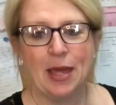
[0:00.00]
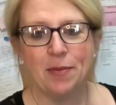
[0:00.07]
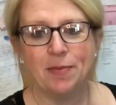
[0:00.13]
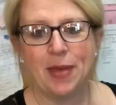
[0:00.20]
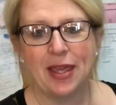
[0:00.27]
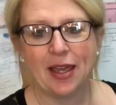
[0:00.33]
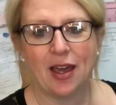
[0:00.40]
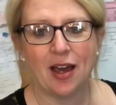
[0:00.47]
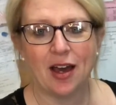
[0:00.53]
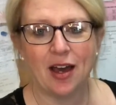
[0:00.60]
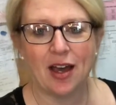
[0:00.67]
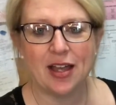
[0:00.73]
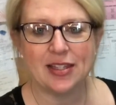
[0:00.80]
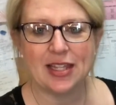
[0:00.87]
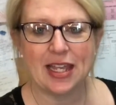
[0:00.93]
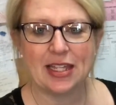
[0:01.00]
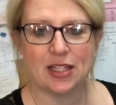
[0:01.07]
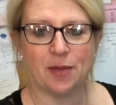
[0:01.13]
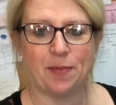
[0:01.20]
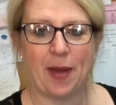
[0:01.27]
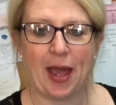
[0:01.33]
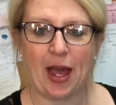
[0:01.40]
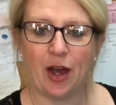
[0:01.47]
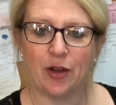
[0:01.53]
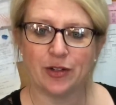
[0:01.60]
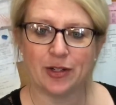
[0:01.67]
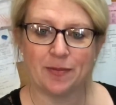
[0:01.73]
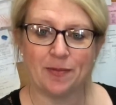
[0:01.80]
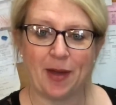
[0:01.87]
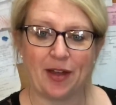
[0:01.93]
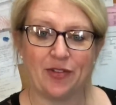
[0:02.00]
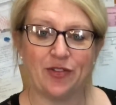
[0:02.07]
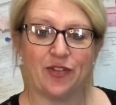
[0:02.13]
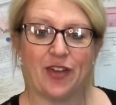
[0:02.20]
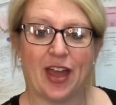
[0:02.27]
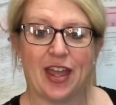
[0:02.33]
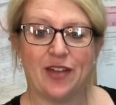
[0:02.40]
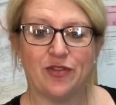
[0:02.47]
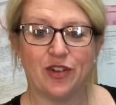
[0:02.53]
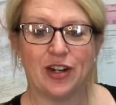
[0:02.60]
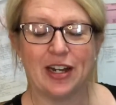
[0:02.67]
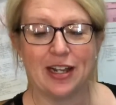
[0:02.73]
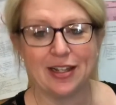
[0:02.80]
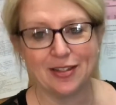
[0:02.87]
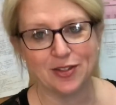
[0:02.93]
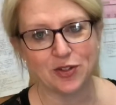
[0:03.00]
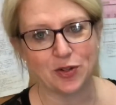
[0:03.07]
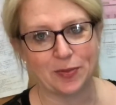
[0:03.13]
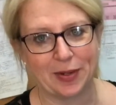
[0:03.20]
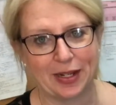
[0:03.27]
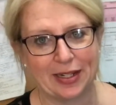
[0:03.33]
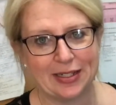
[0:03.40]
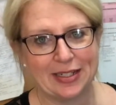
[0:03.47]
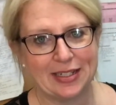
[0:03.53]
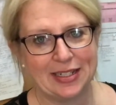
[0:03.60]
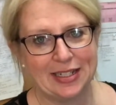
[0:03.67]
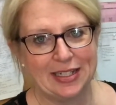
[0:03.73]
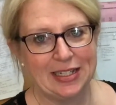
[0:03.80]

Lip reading: because it's about my favorite instrument.